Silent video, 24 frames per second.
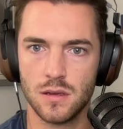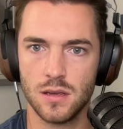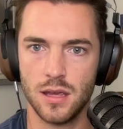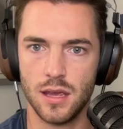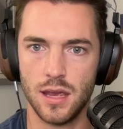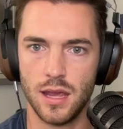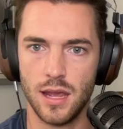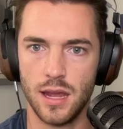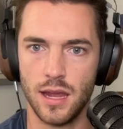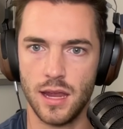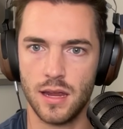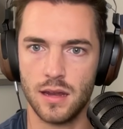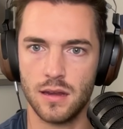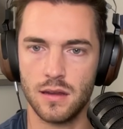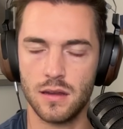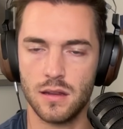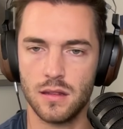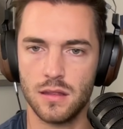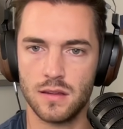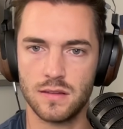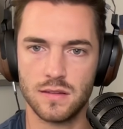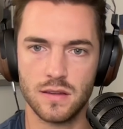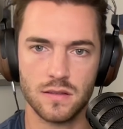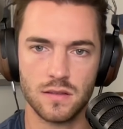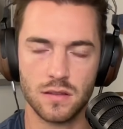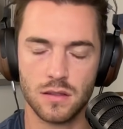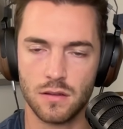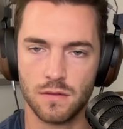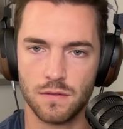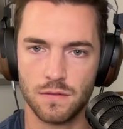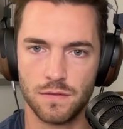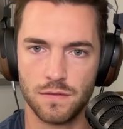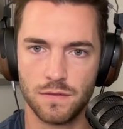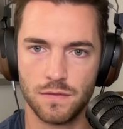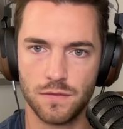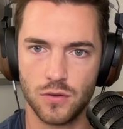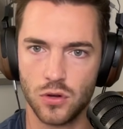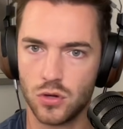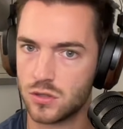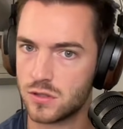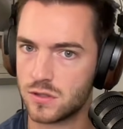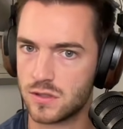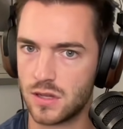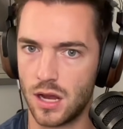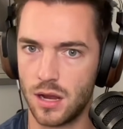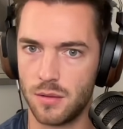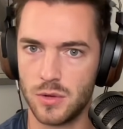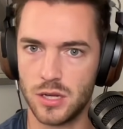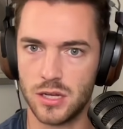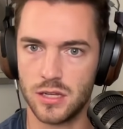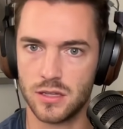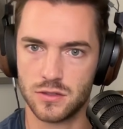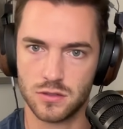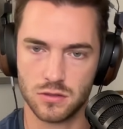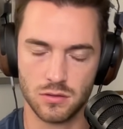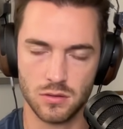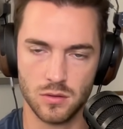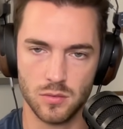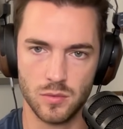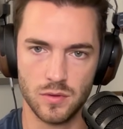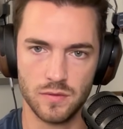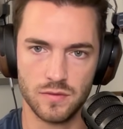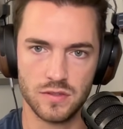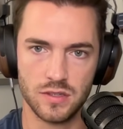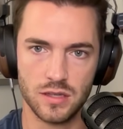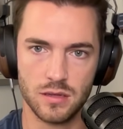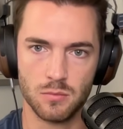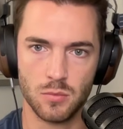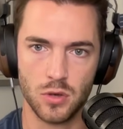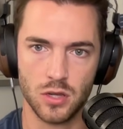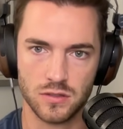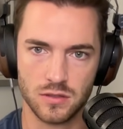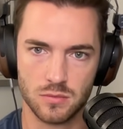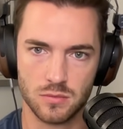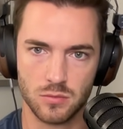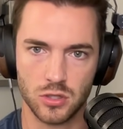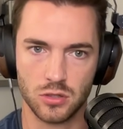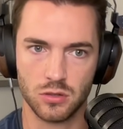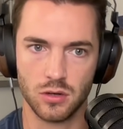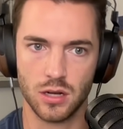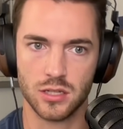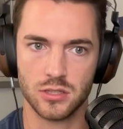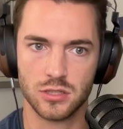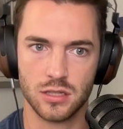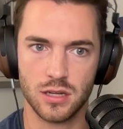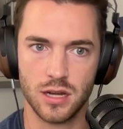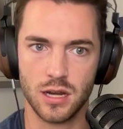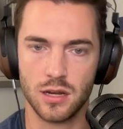And this isn't the first time in history we've seen Muslim aggression.